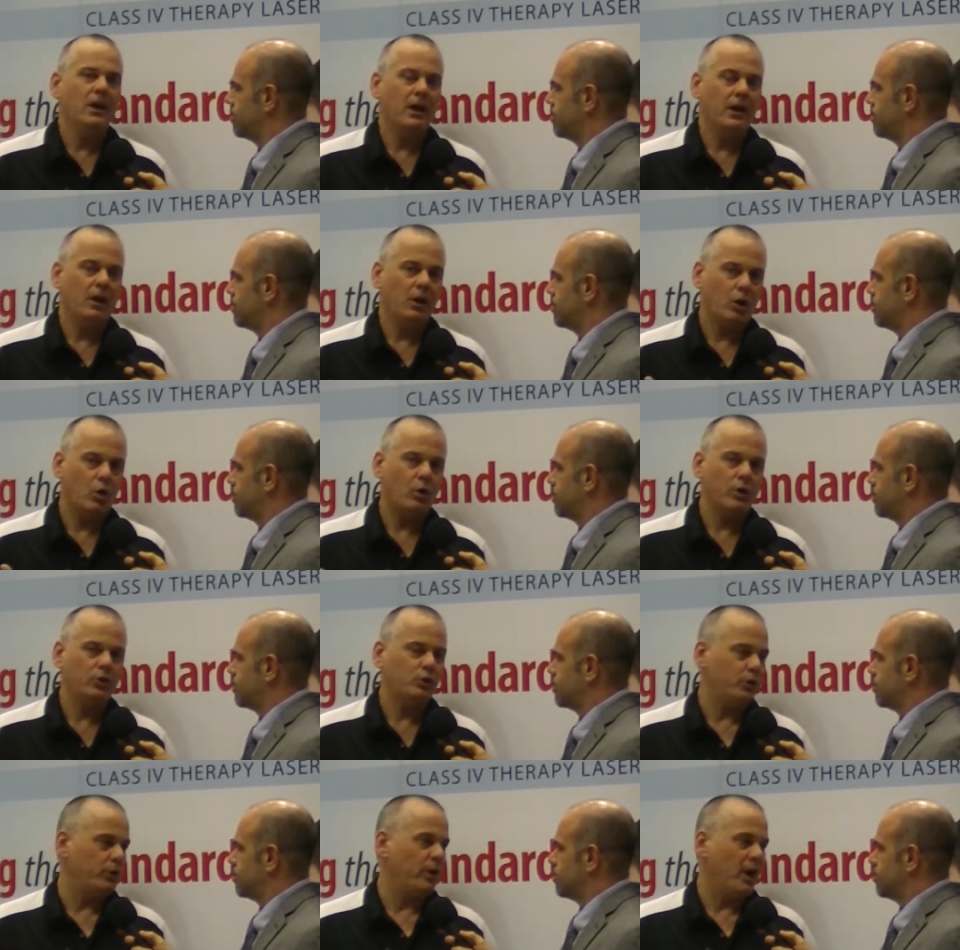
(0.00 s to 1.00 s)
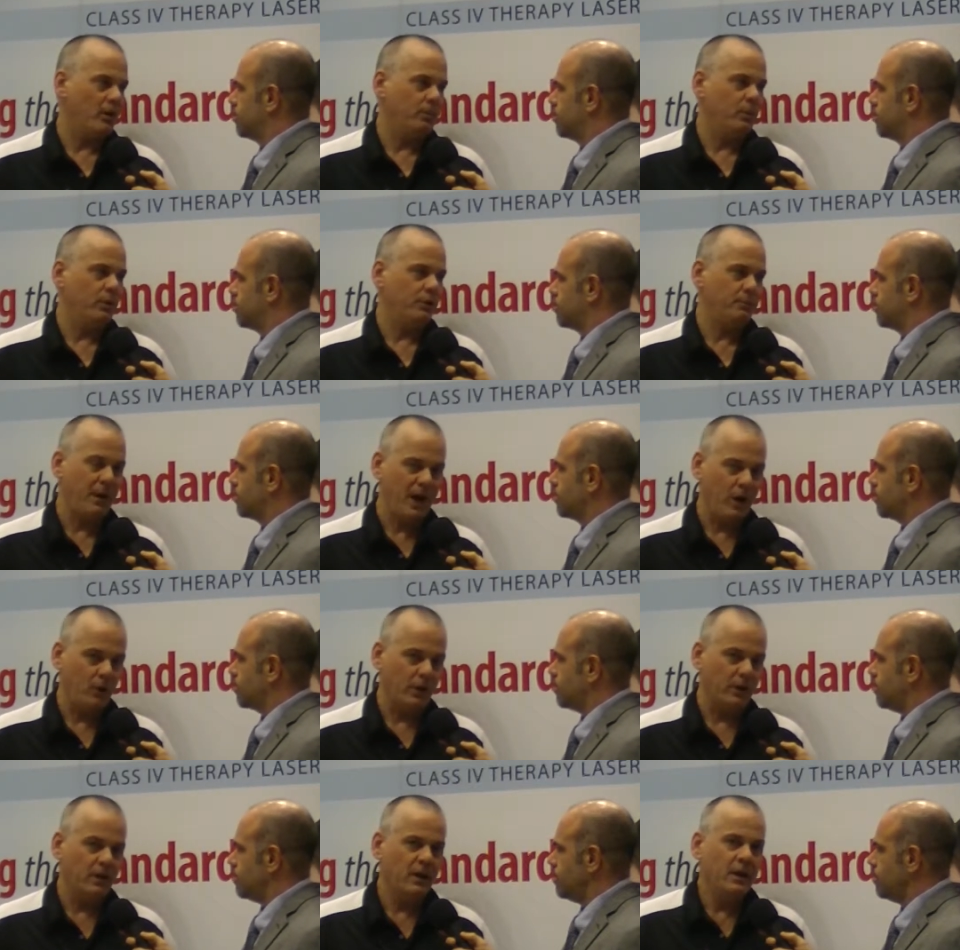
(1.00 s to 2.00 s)
Speaker 1: uh, according to their output of
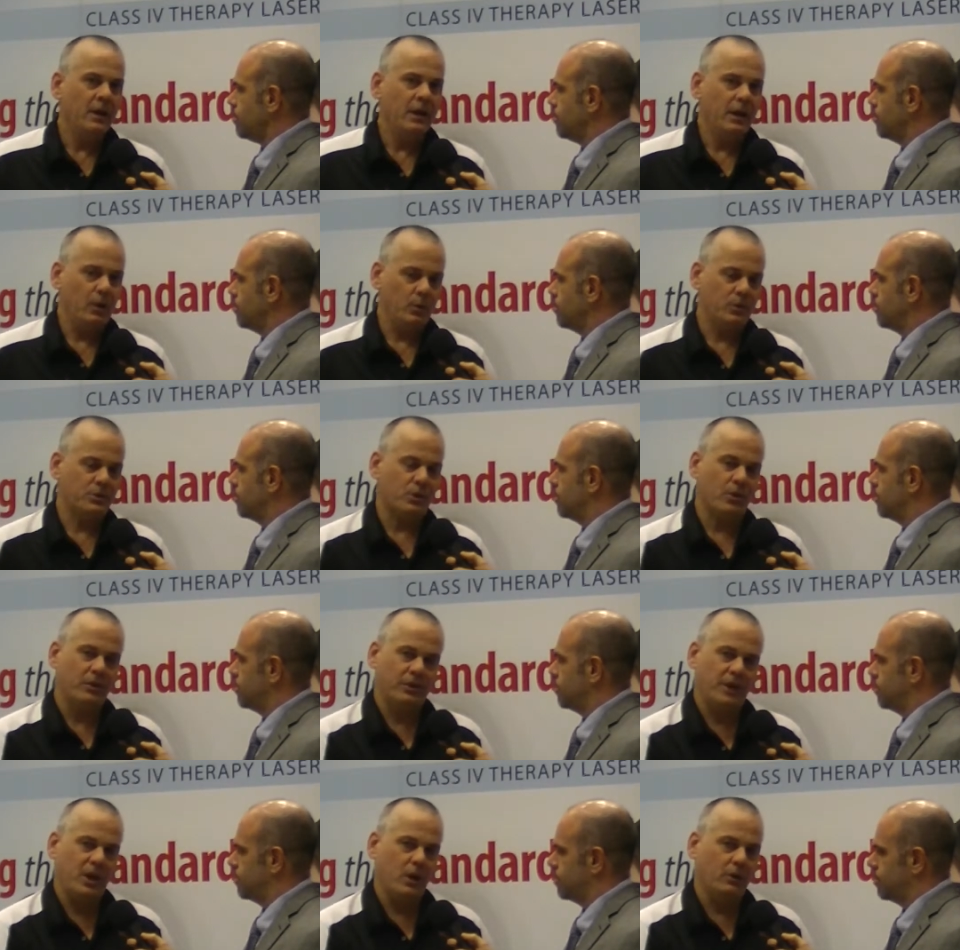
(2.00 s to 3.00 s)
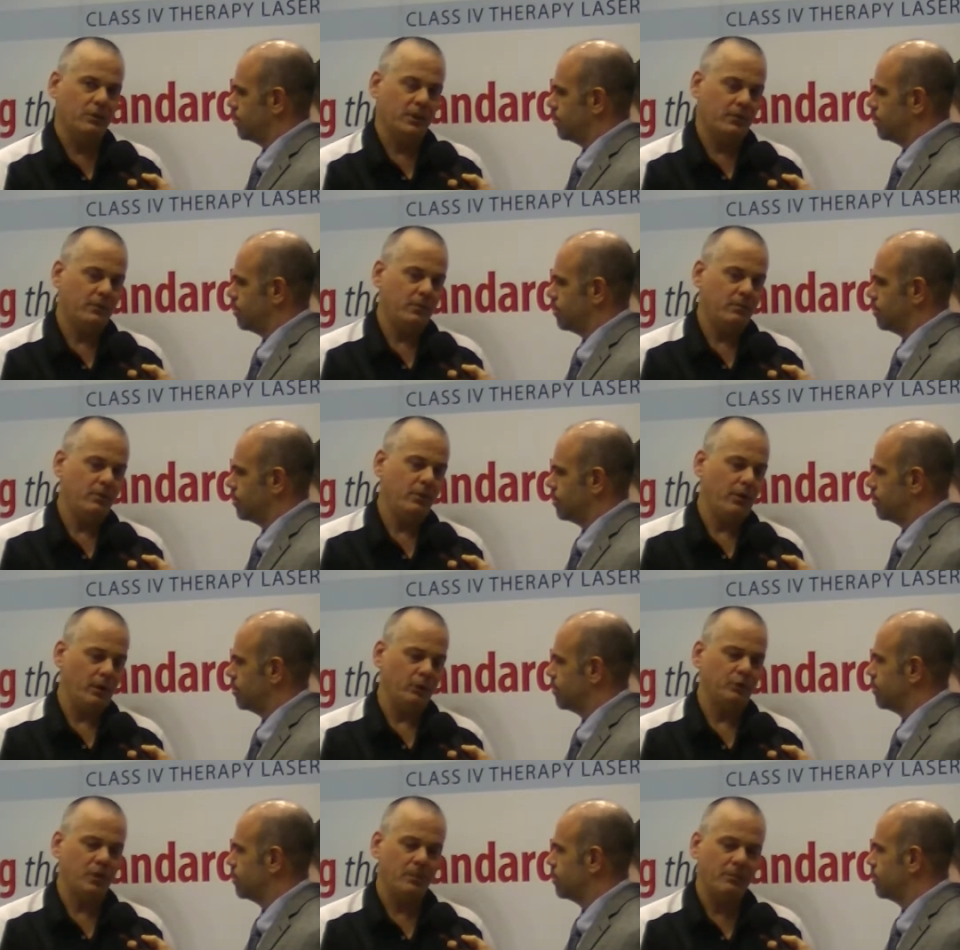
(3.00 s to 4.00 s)
power. Uh, we start down, uh, th there
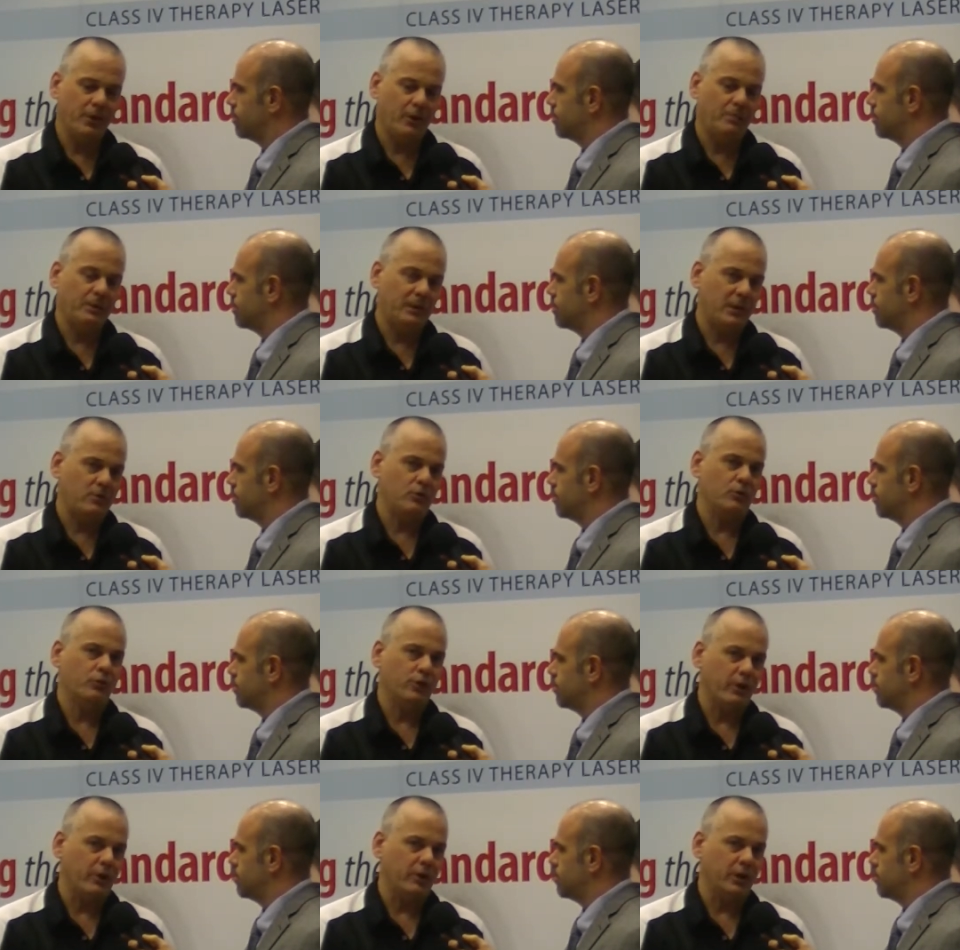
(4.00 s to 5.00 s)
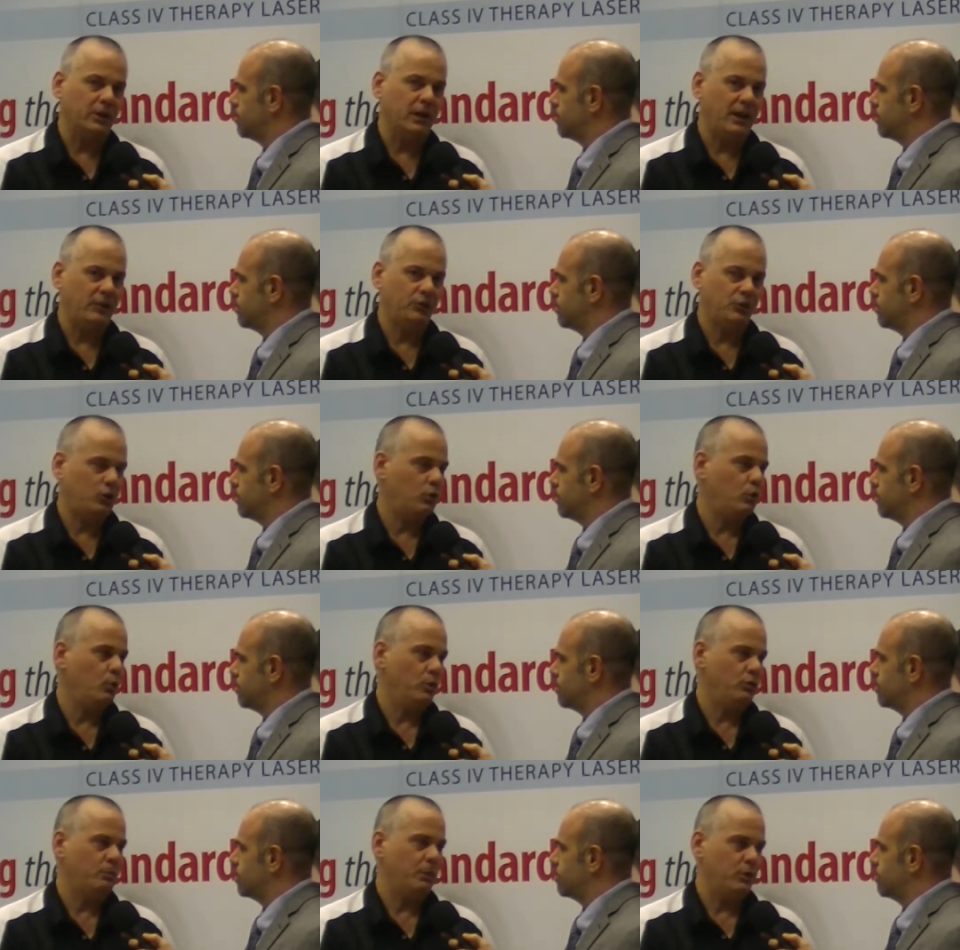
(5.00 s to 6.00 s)
are some therapy lasers that are a class 2,
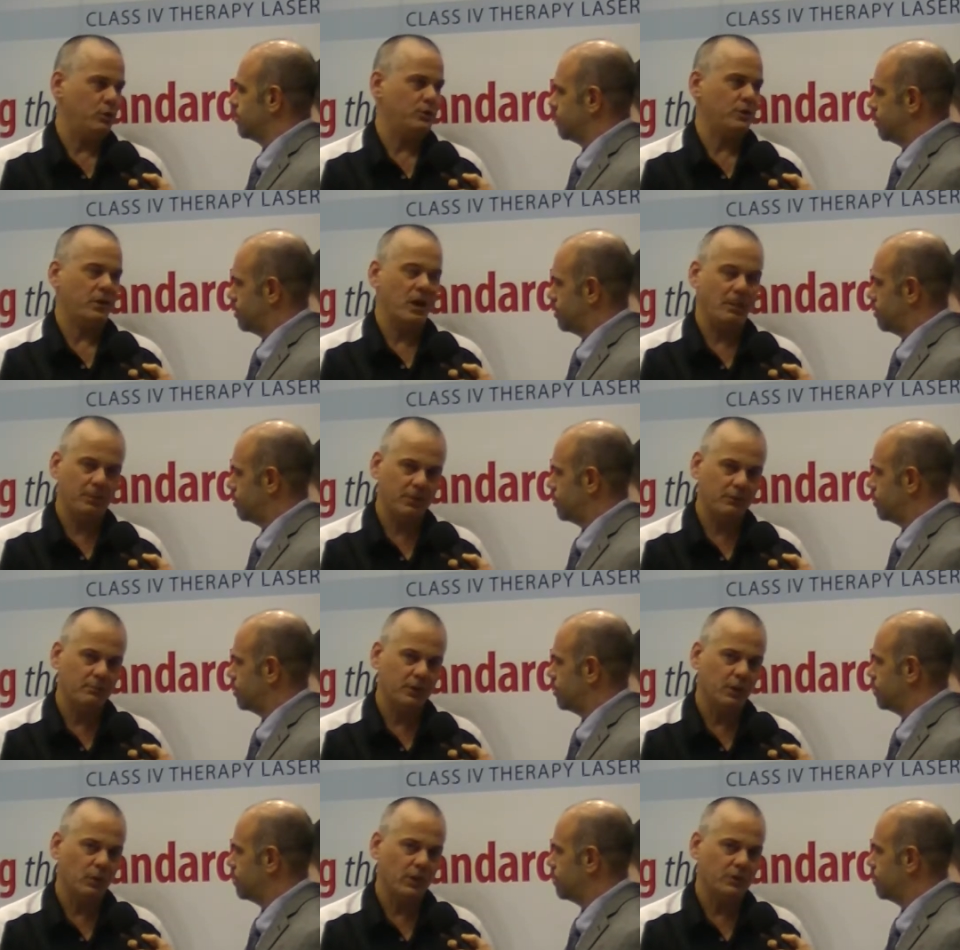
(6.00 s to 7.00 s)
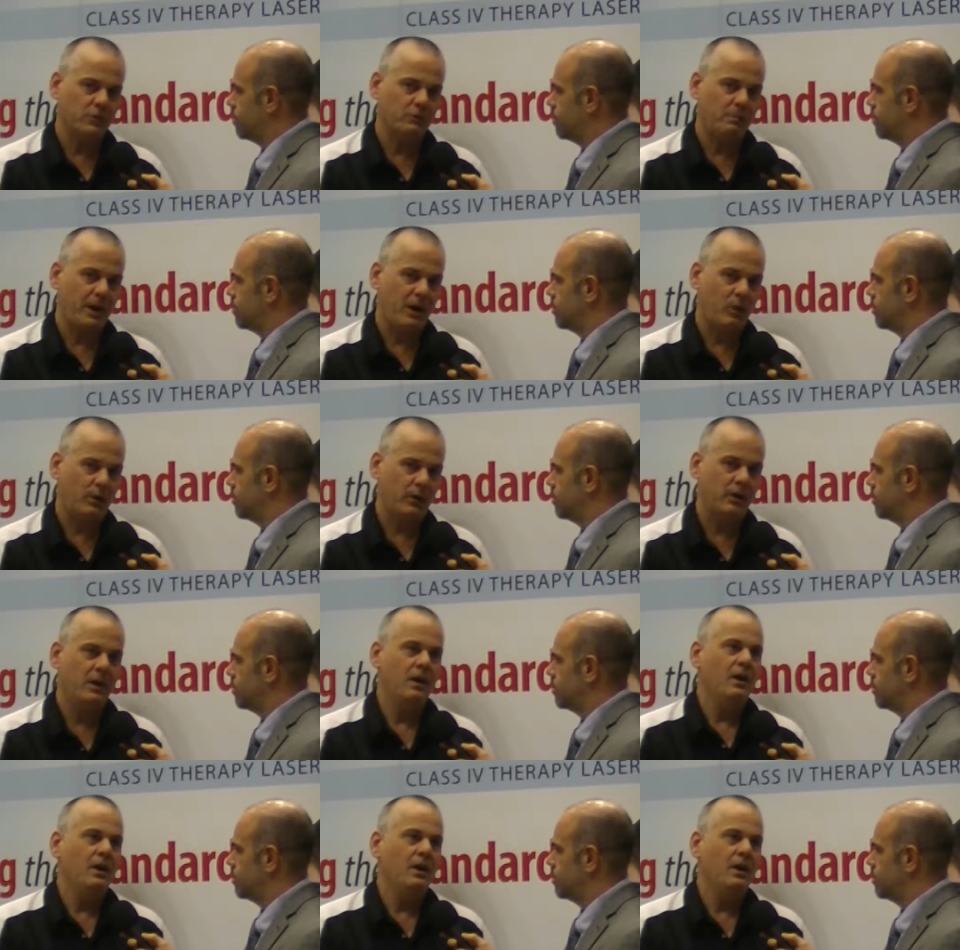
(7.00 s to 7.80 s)
which produce a couple of milliwatts of power.